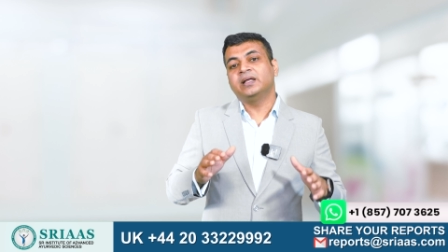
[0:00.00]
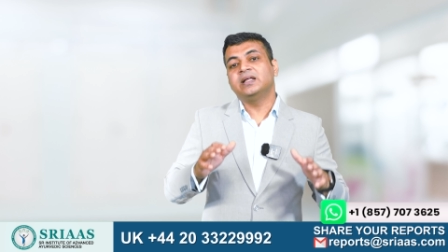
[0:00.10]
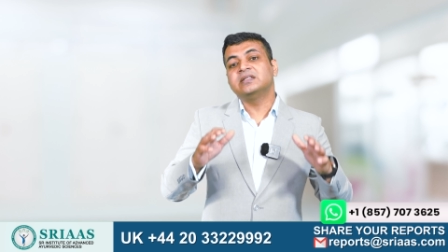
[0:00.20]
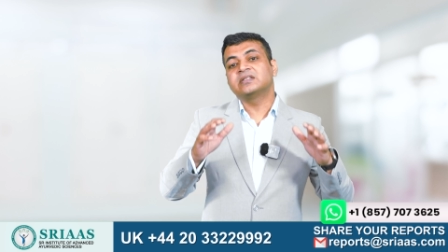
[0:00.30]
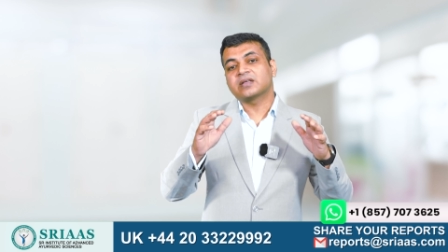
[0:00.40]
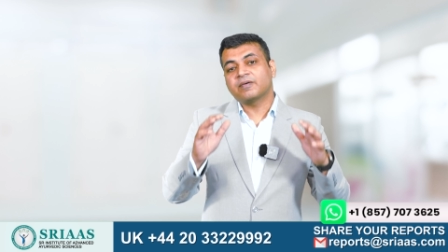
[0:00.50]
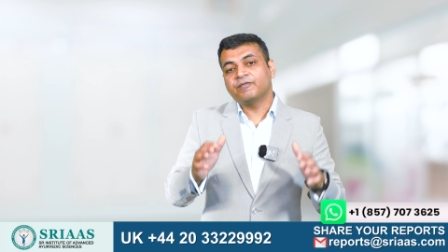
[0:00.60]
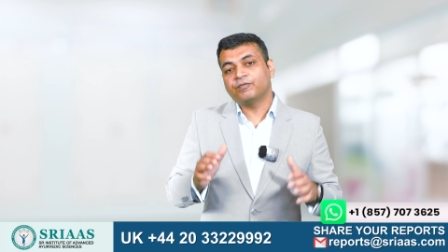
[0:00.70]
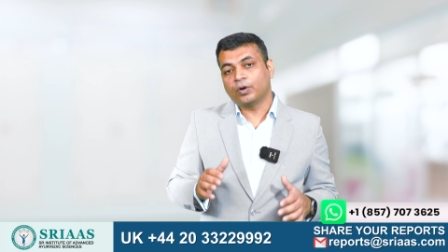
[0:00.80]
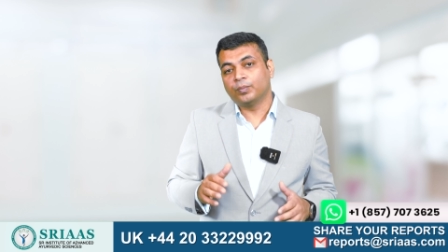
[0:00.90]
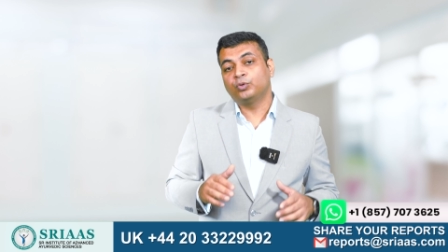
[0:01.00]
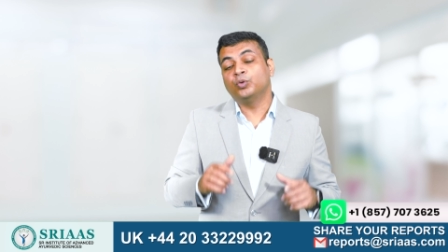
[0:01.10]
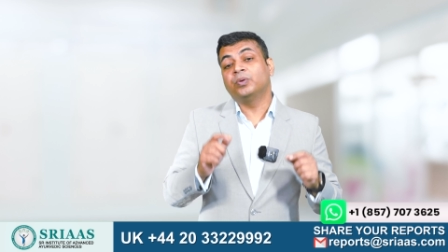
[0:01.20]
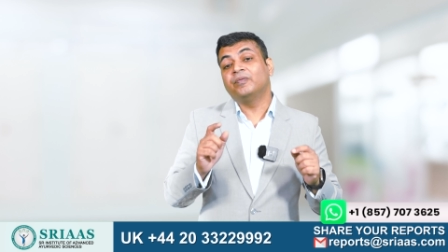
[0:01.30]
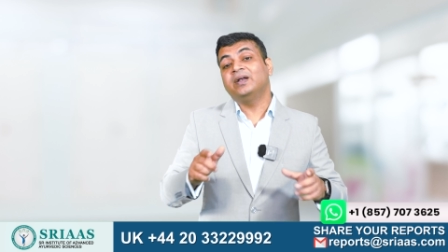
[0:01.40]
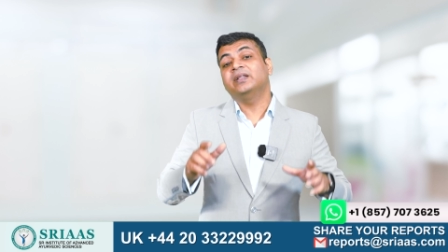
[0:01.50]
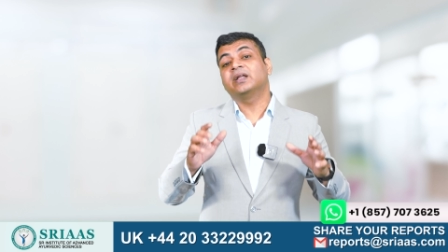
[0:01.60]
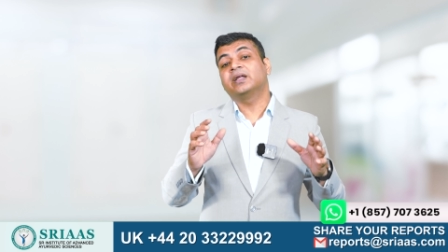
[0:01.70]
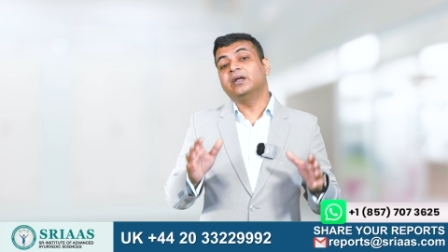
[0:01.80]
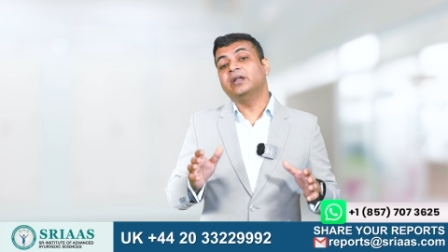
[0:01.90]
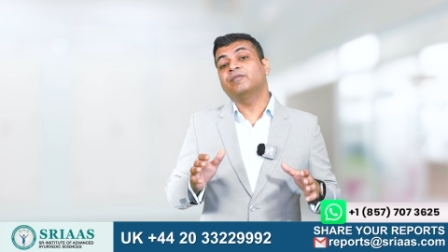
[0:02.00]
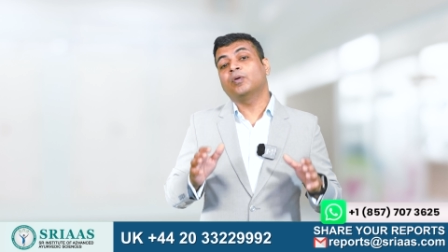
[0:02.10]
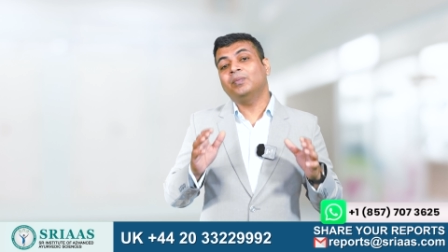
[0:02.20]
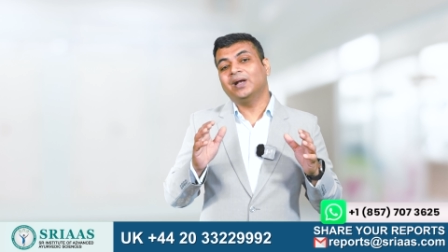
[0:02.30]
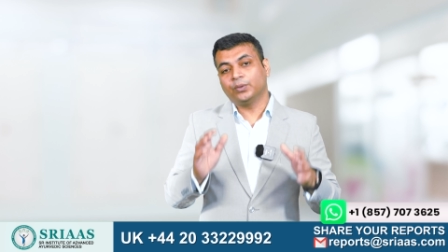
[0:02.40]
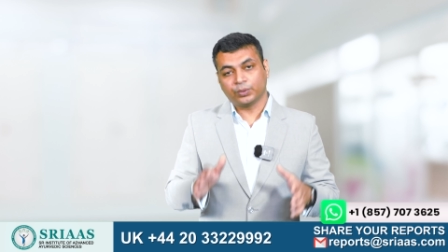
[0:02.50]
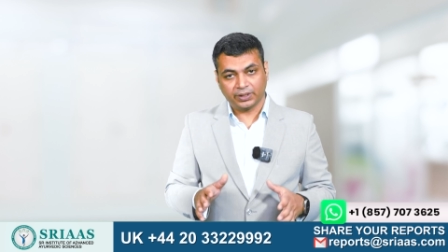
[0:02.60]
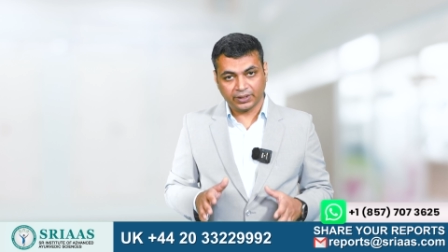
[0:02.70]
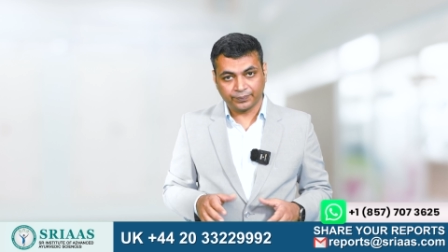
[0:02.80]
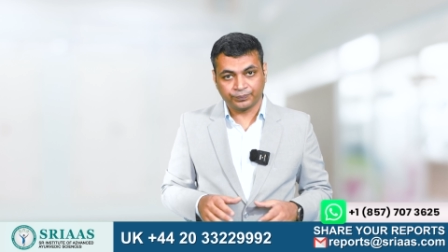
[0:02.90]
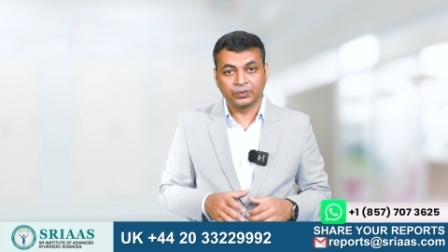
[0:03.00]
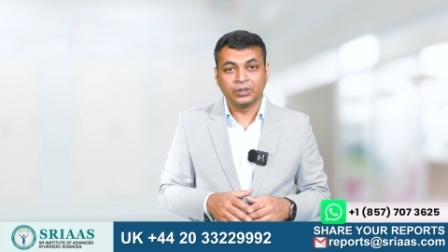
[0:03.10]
in some form to prevent their kidney from deteriorating.